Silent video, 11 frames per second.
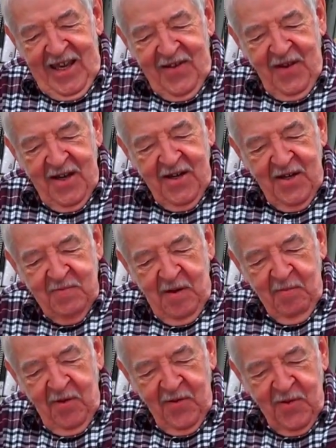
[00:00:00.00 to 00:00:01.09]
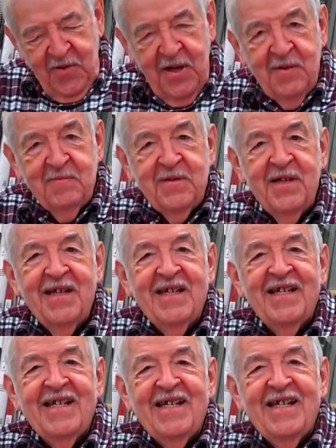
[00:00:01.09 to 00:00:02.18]
That is my brother Jim's
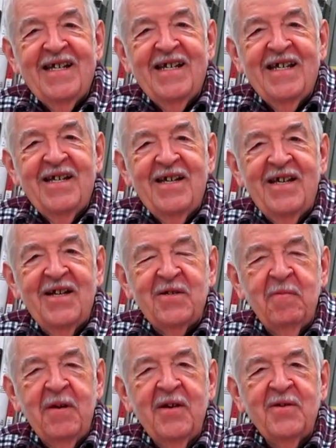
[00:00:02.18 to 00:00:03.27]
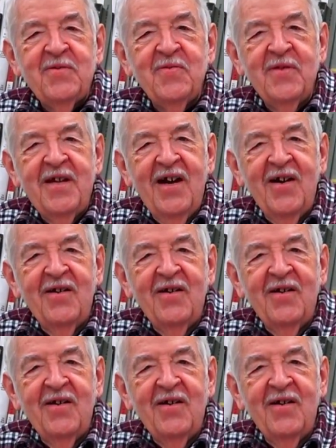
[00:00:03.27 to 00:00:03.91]
experience with the